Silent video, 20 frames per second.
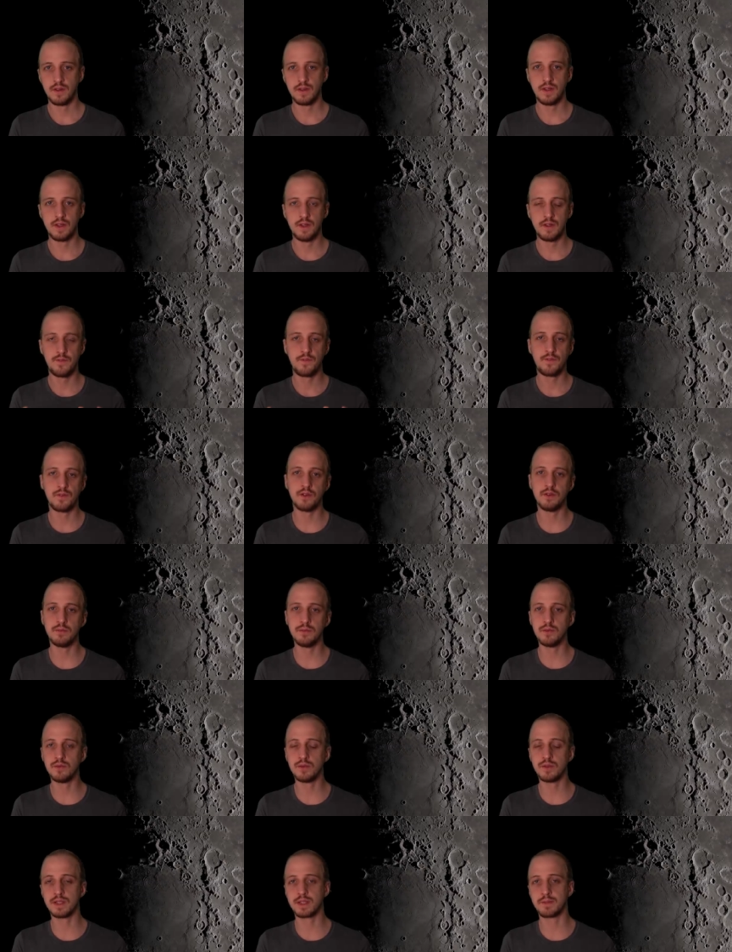The full
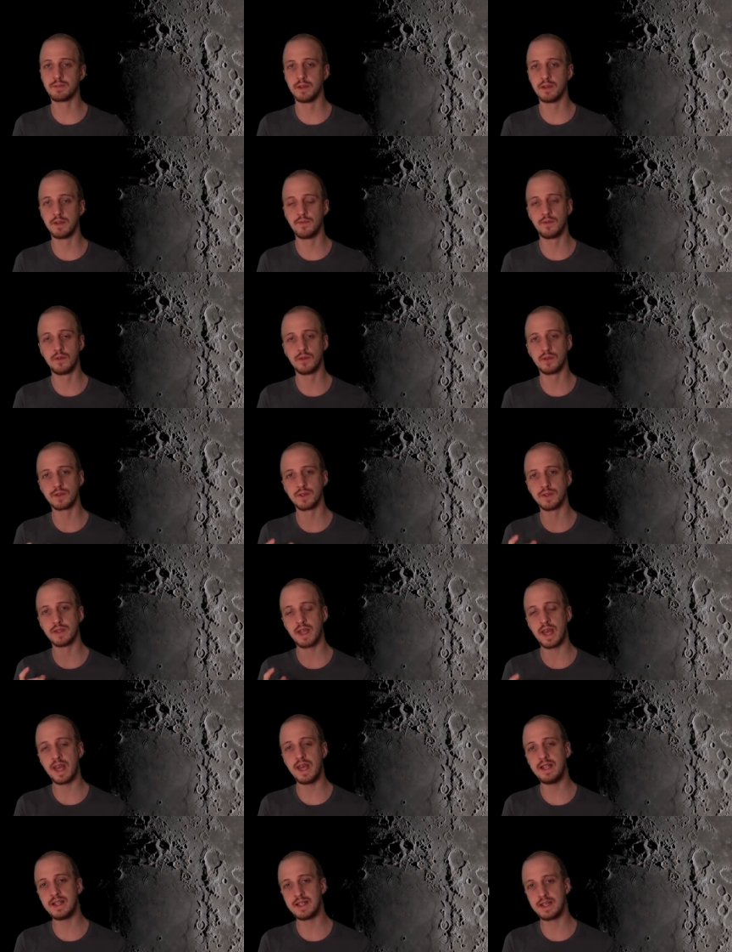moon this month falls on the
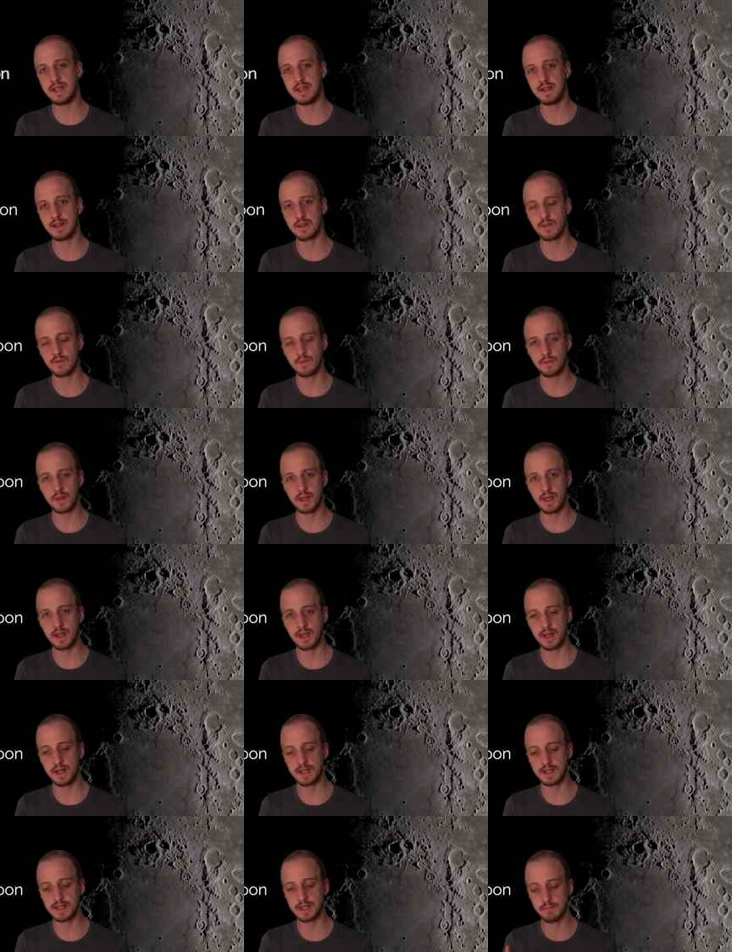18th of May,
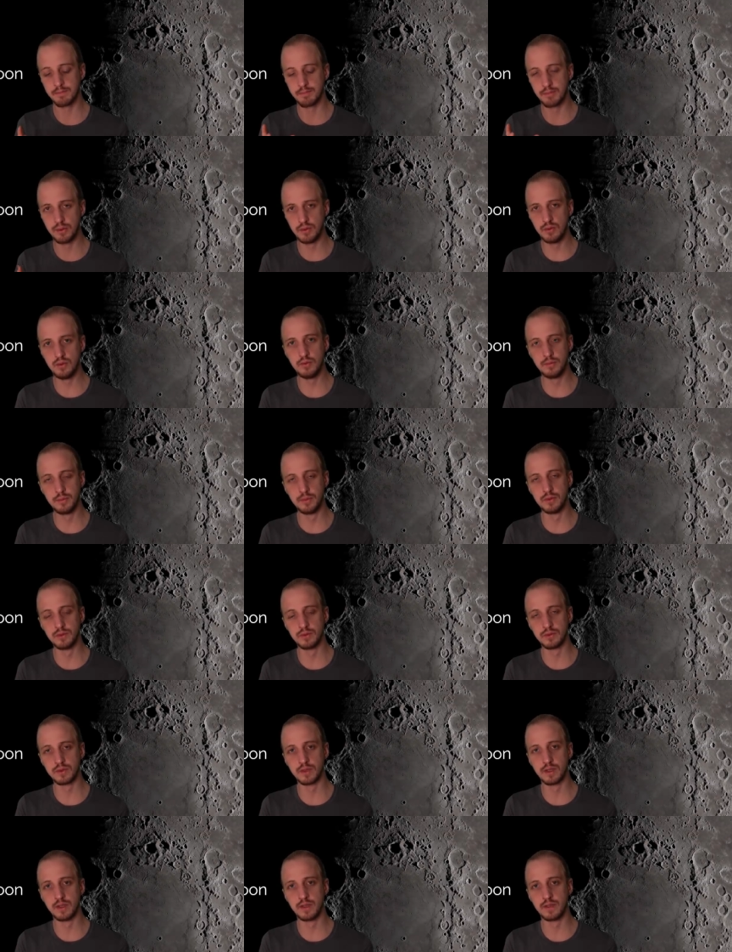and it's a blue
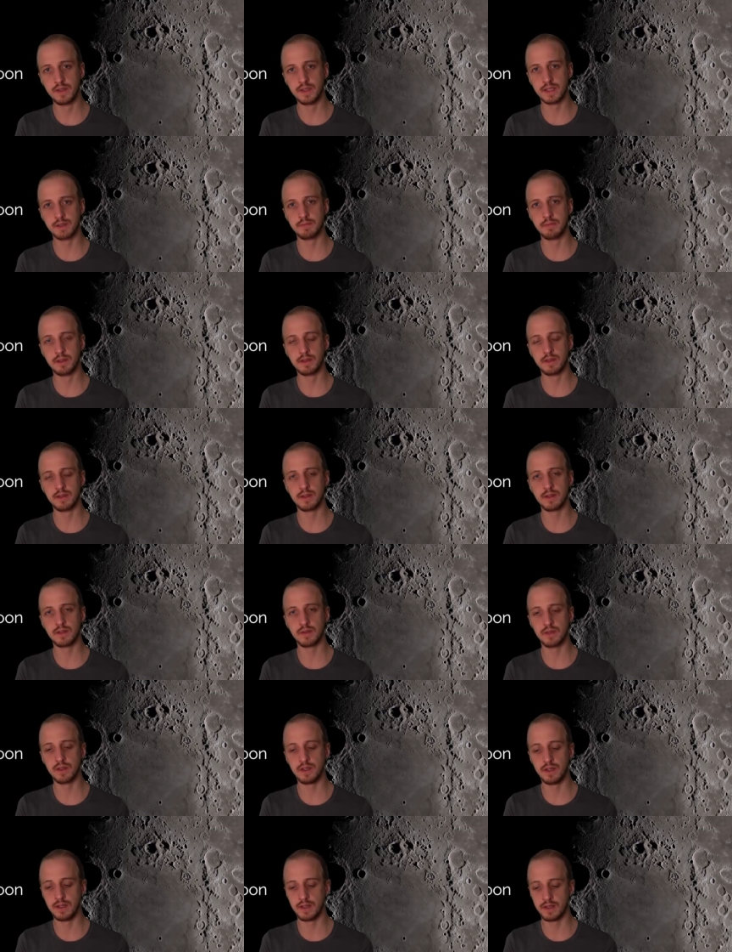moon this month. So
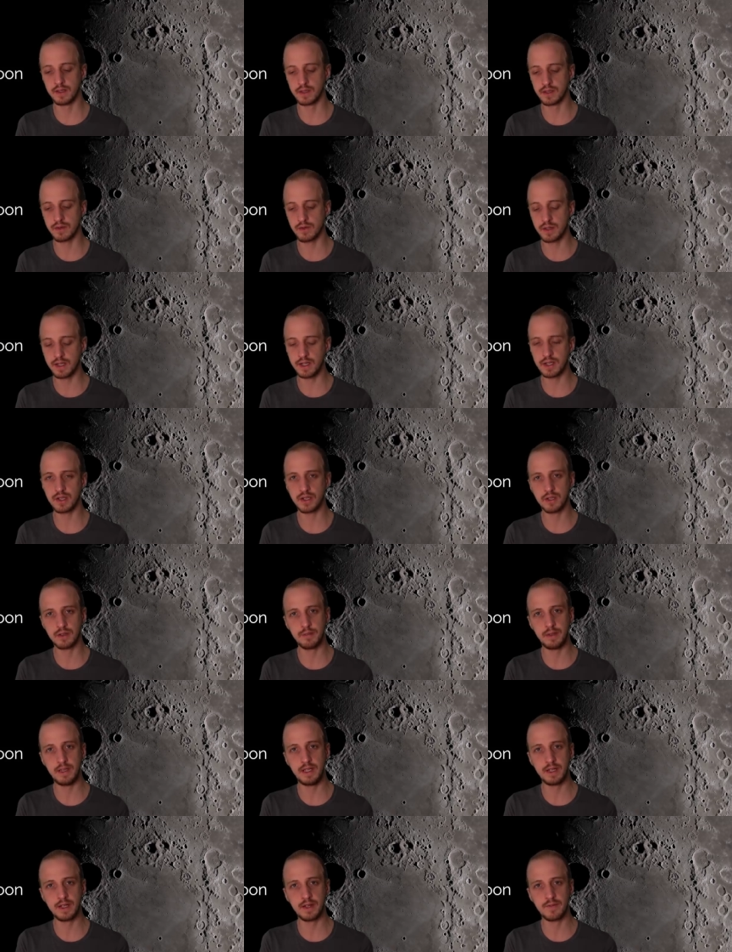the traditional
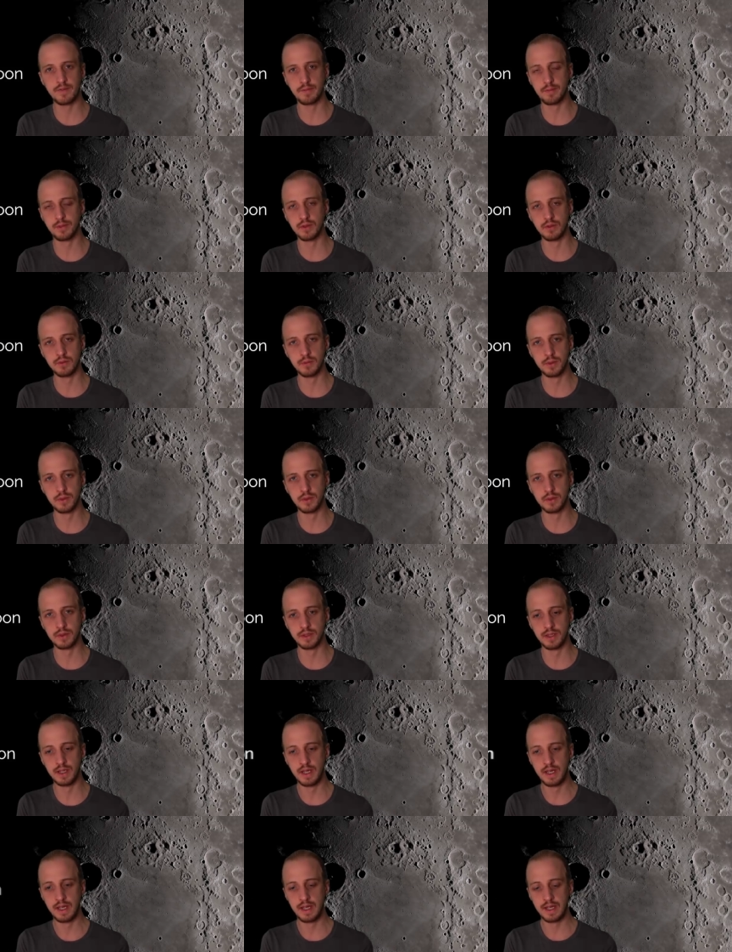meaning of a blue
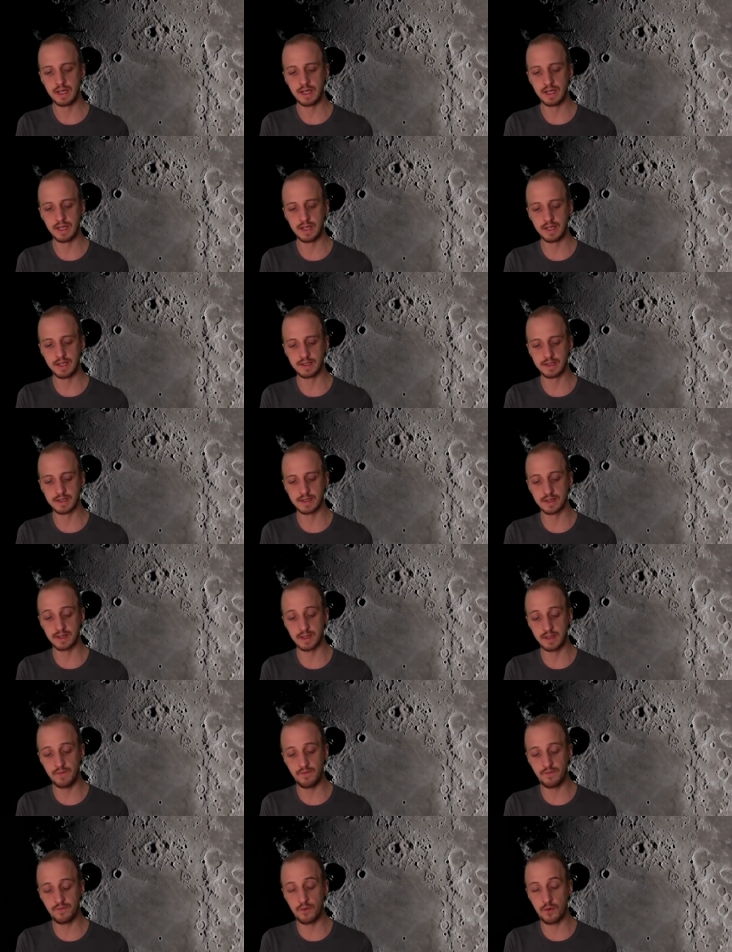moon is
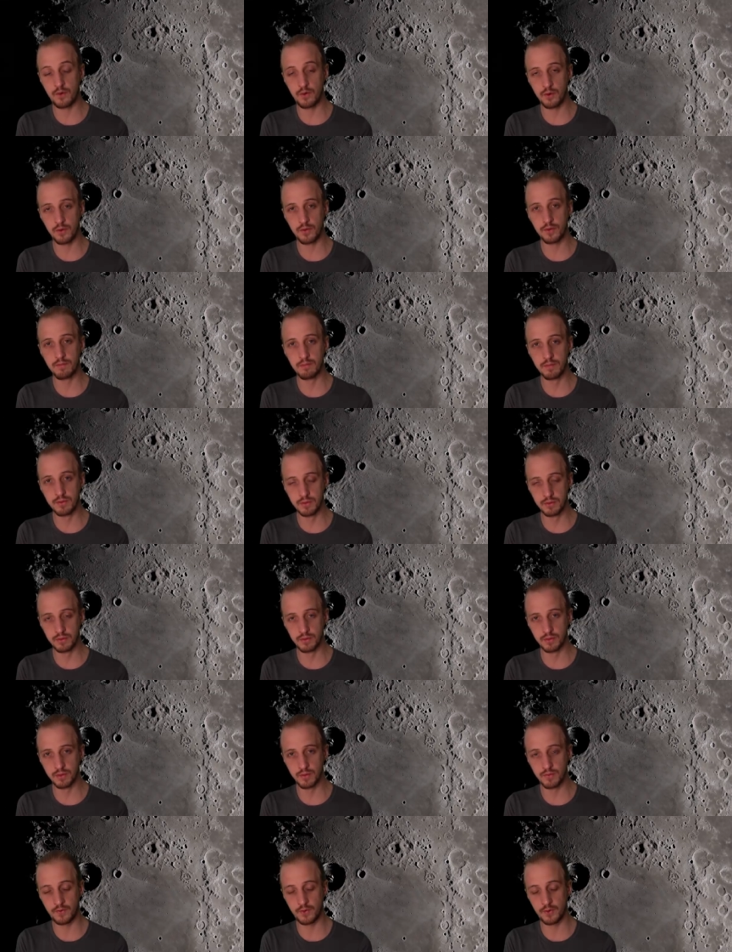the fourth
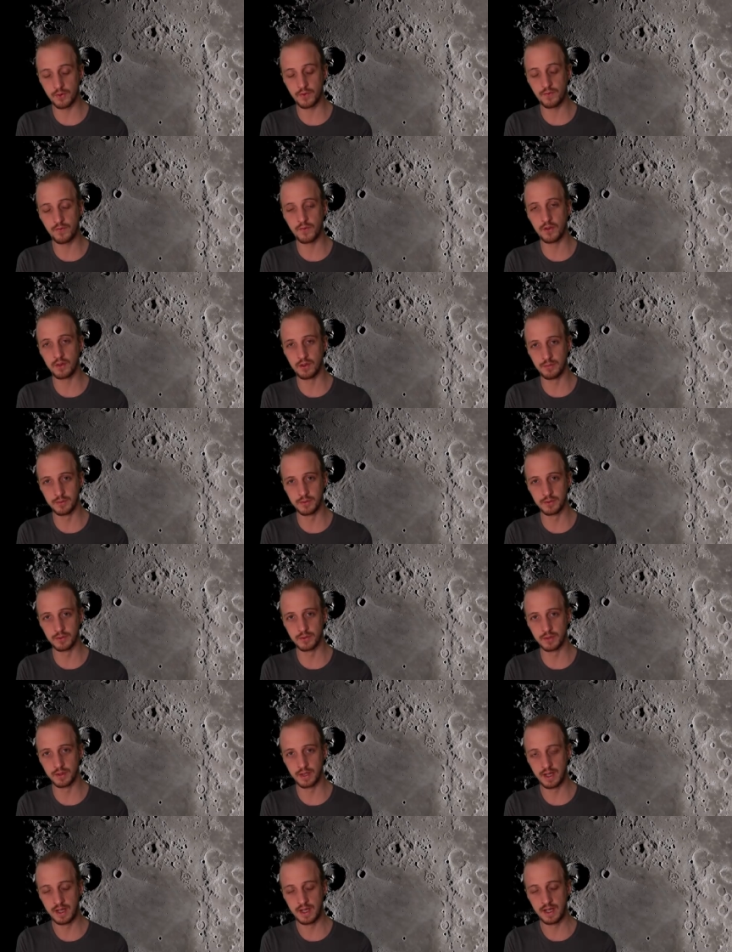full
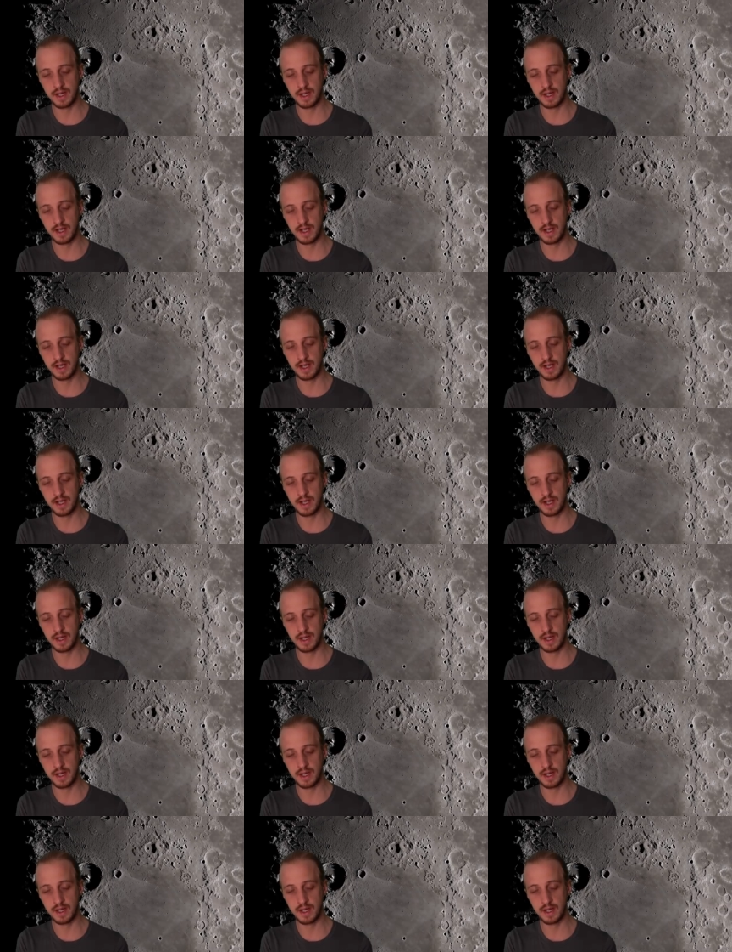moon